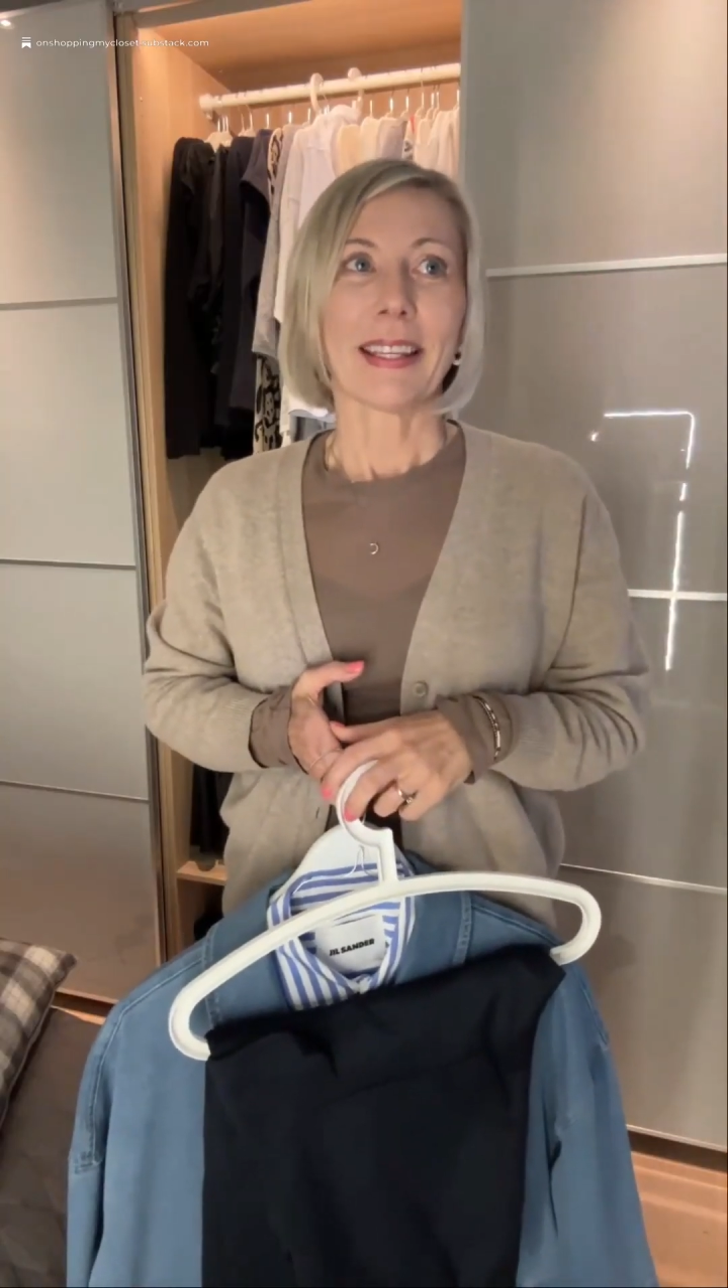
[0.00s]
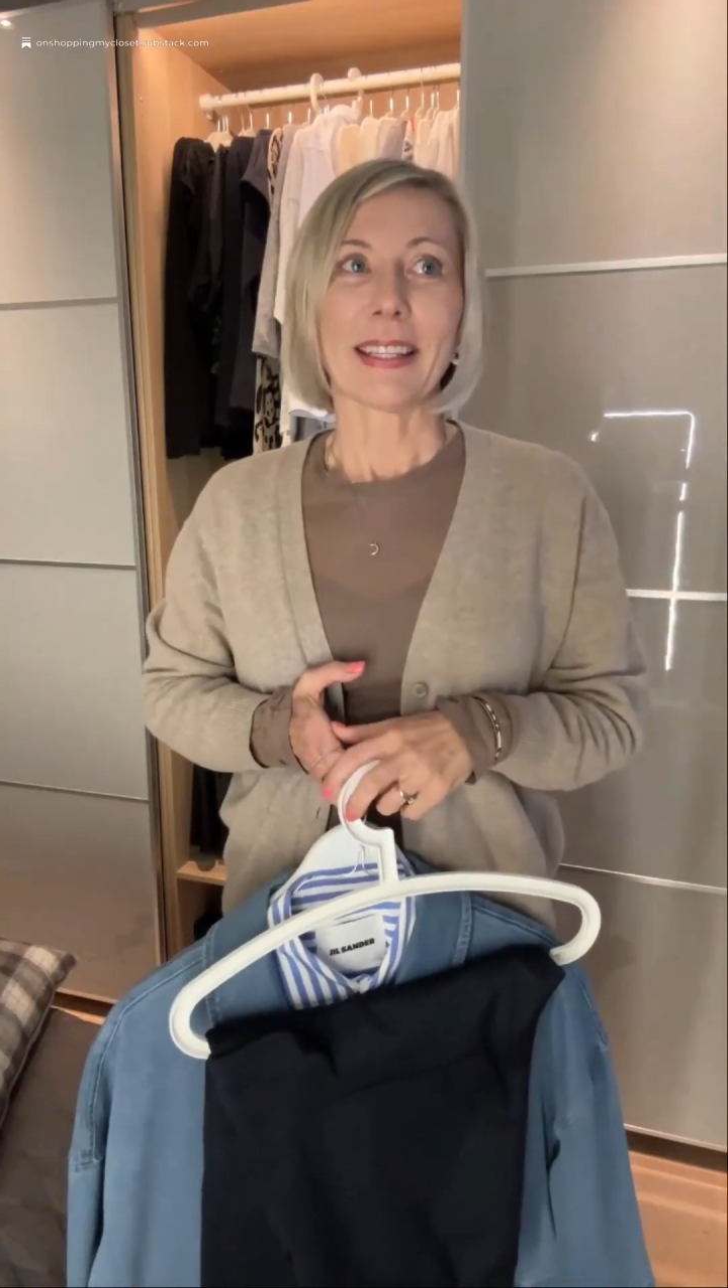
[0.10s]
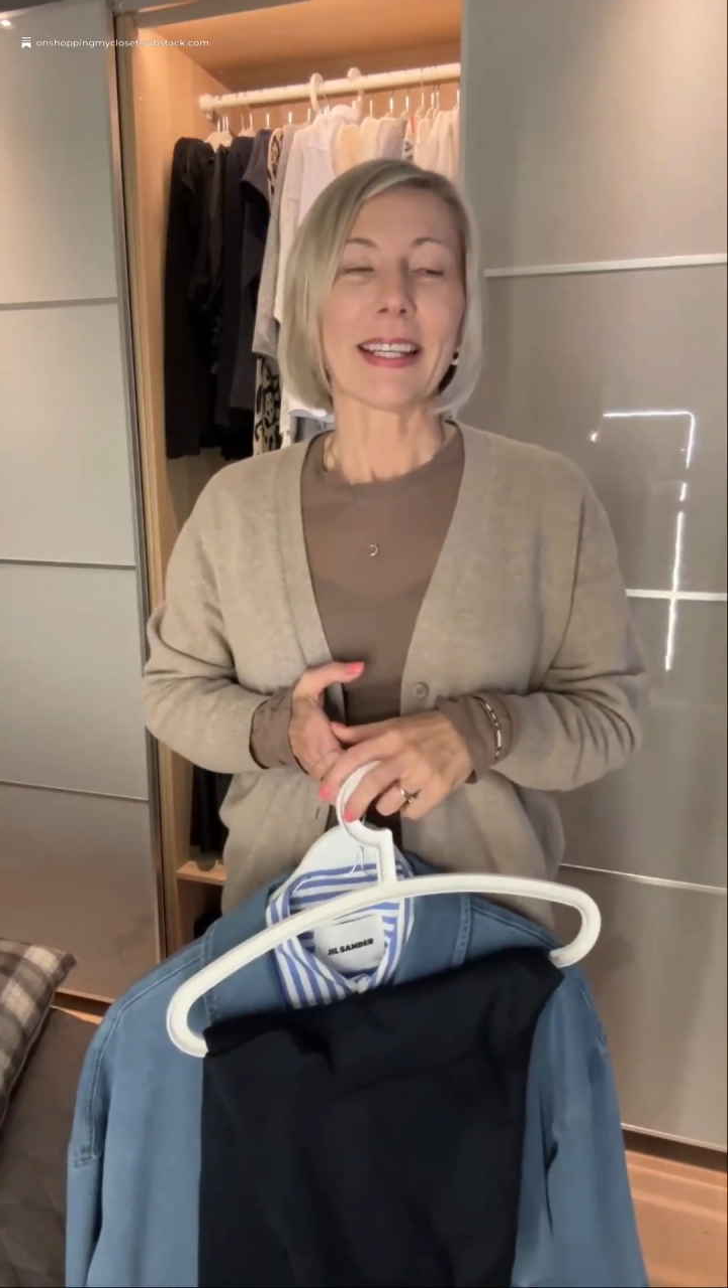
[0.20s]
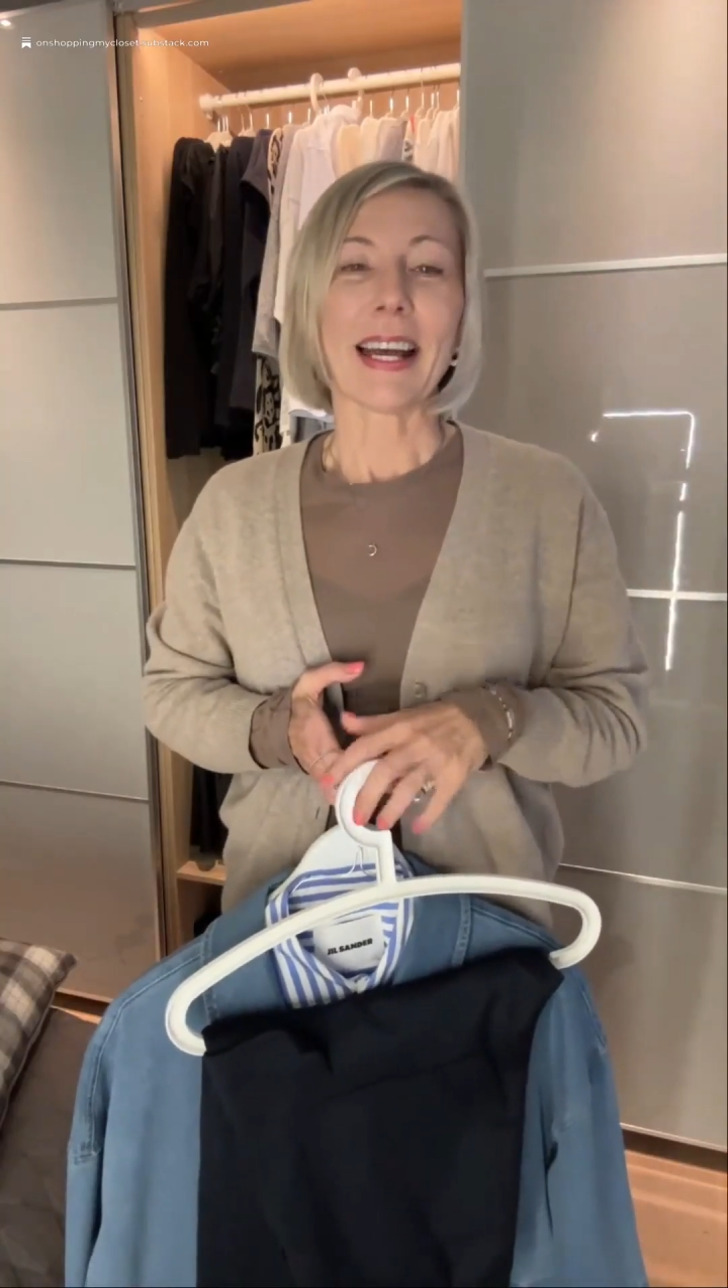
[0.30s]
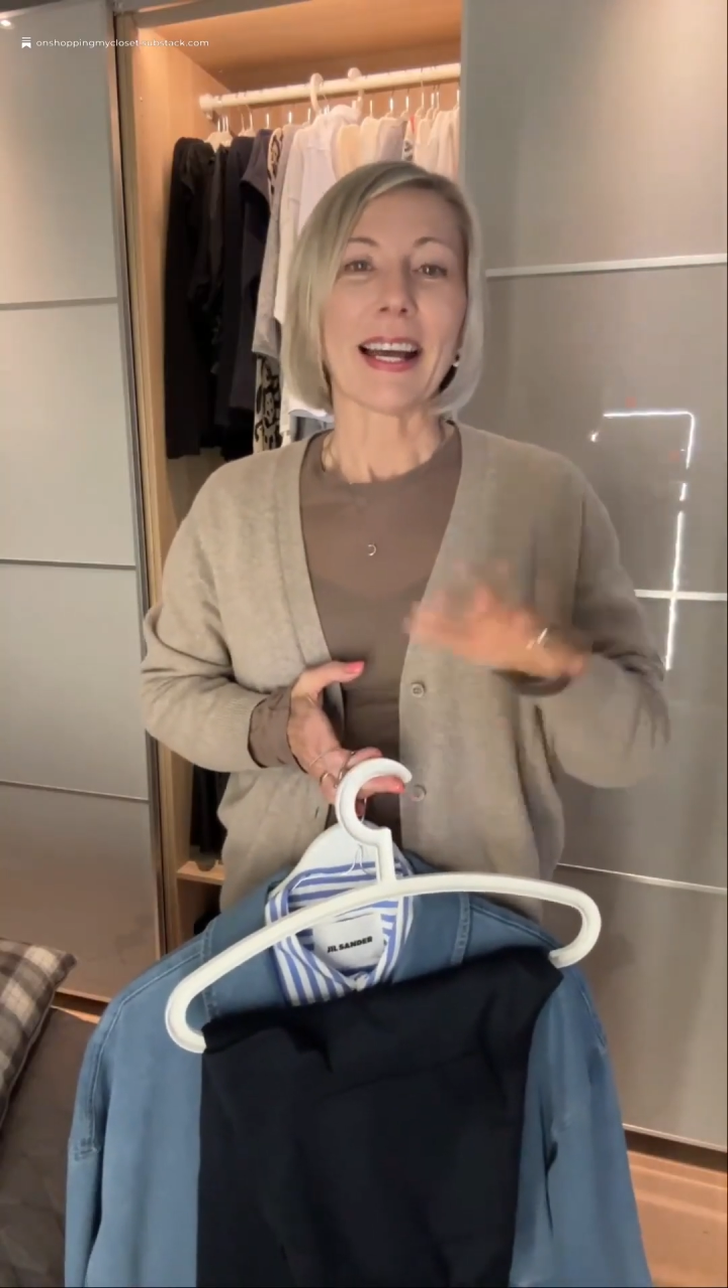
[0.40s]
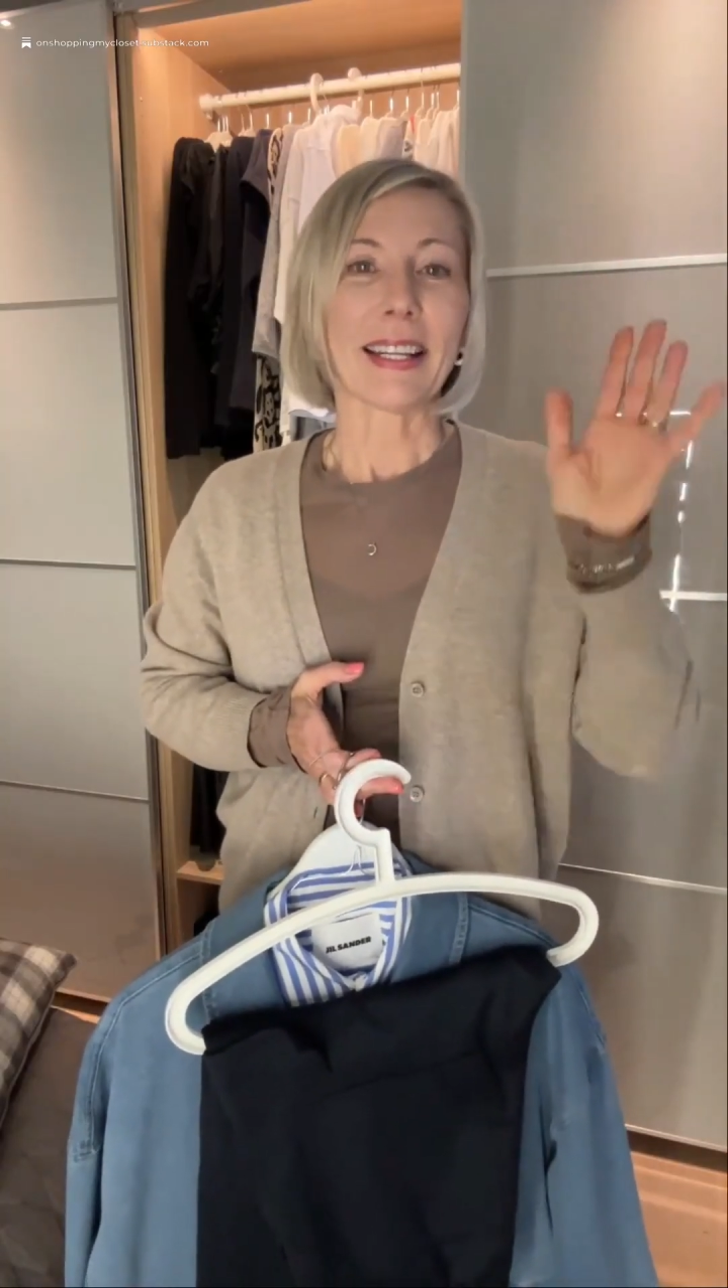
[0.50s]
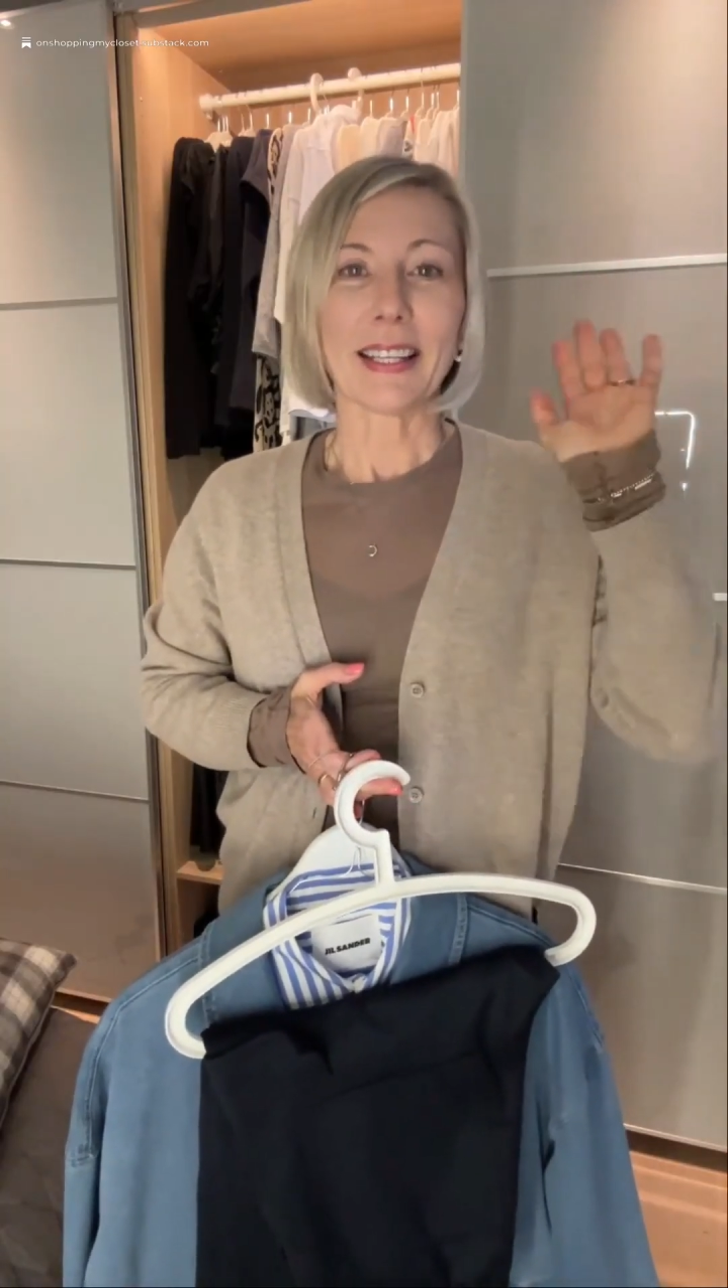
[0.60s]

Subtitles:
the guy